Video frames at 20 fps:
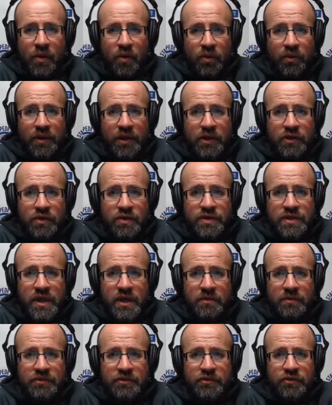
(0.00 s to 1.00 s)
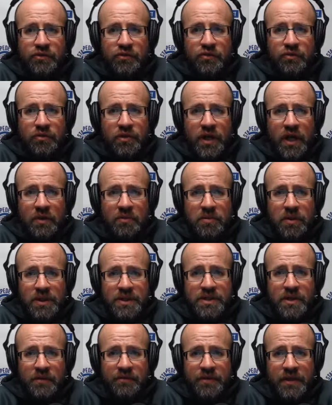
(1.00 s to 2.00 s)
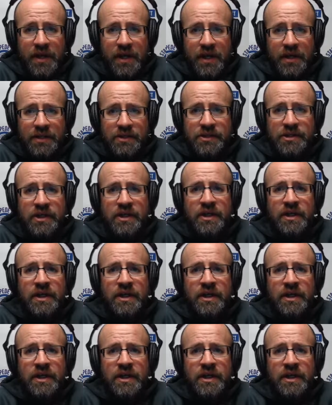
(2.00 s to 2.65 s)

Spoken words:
where they used him to kind of blitz off the edge